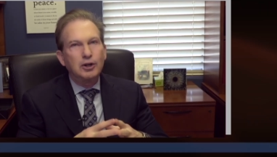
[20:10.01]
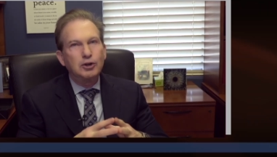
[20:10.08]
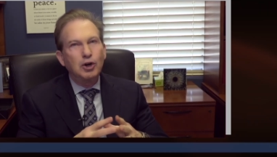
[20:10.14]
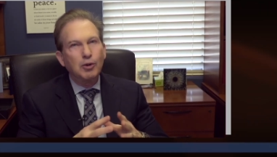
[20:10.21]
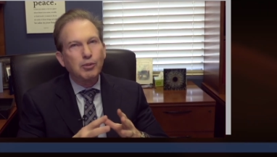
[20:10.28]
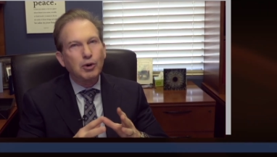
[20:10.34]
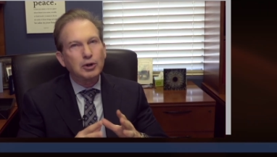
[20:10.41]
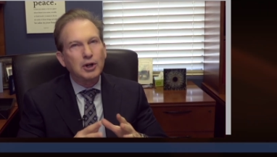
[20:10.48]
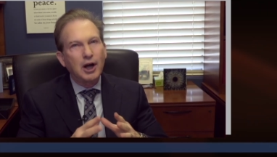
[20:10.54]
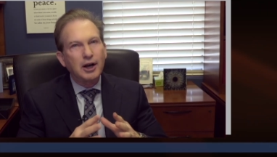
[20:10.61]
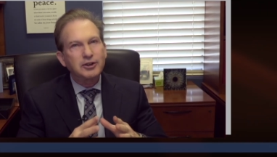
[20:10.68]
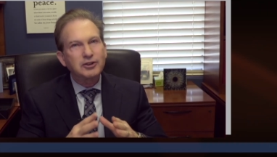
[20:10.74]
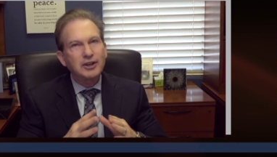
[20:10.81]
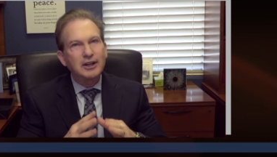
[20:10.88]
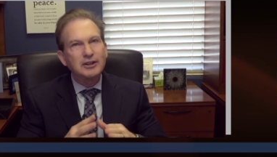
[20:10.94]
no
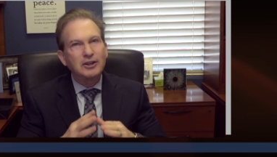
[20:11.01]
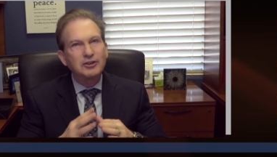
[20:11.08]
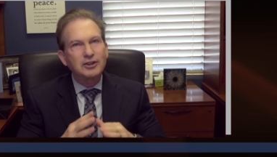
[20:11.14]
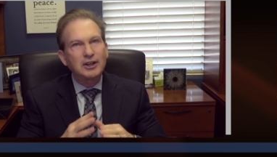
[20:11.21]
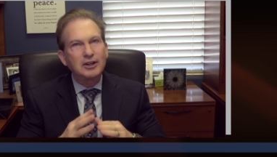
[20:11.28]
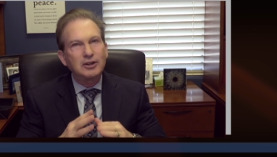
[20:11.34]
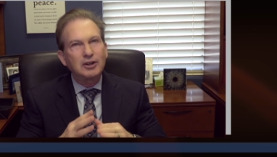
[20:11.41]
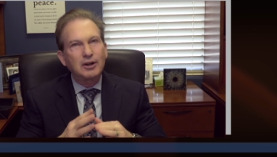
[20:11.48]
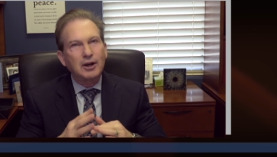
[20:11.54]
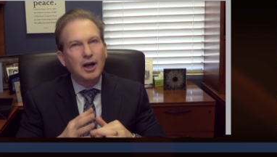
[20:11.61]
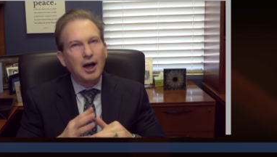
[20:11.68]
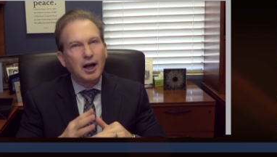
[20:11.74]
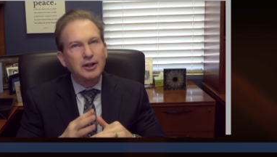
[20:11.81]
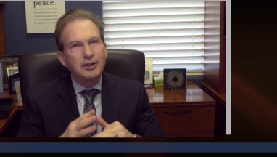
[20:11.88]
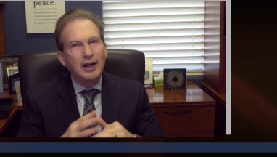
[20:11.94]
prolonged skin-to-skin
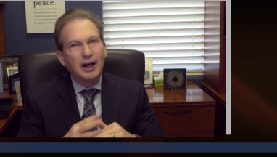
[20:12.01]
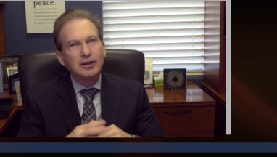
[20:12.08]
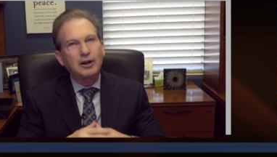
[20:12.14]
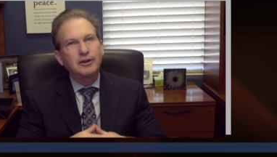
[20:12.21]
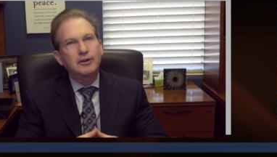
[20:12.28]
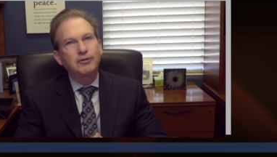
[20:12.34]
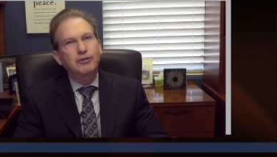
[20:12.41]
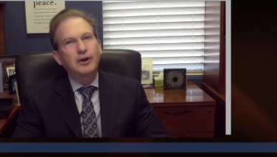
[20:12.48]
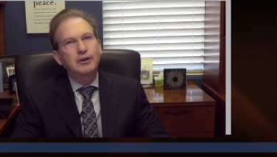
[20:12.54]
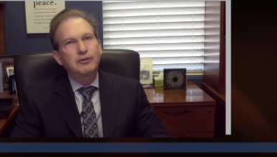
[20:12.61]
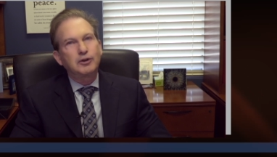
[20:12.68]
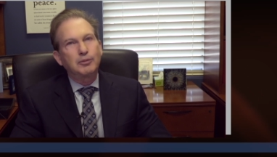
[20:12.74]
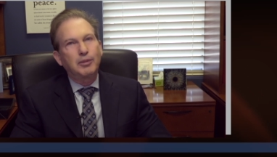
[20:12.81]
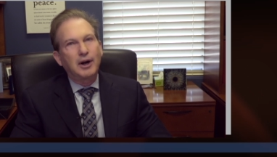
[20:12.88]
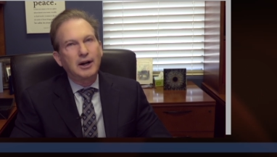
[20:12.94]
contact on the front of
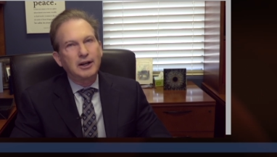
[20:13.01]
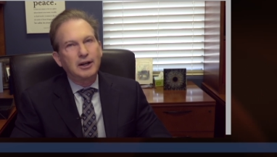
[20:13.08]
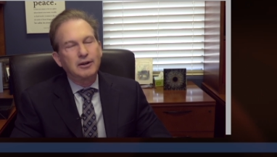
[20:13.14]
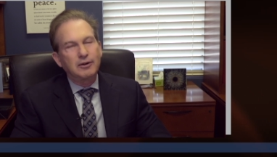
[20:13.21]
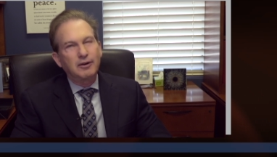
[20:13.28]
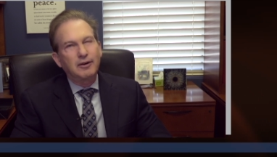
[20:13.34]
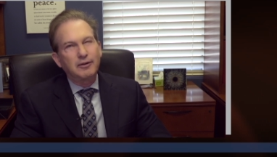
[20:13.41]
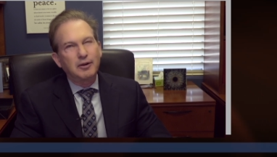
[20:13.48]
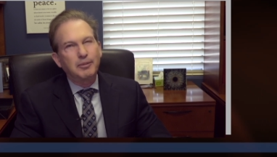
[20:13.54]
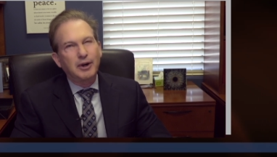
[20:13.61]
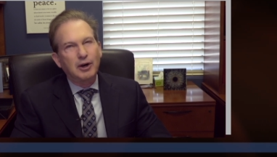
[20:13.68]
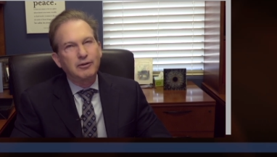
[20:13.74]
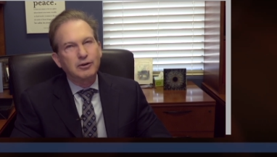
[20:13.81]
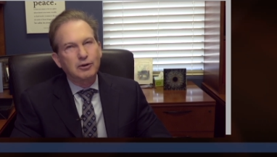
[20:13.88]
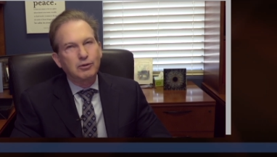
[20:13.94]
your body and of the
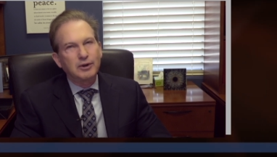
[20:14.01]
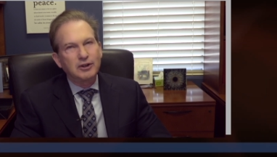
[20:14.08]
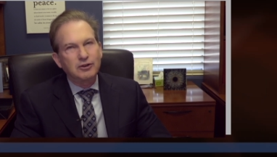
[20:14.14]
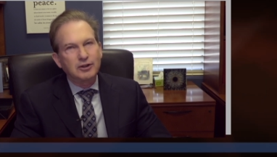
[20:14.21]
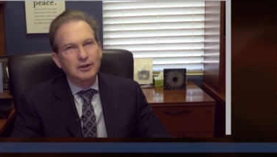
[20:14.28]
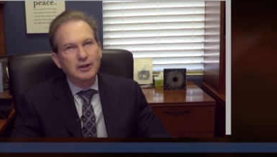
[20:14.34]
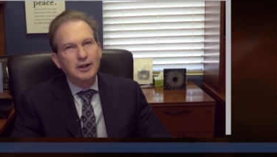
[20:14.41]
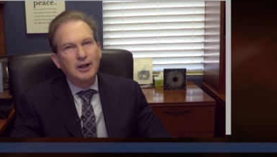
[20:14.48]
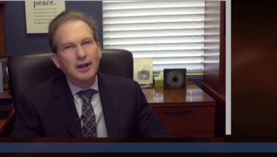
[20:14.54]
pelvic region.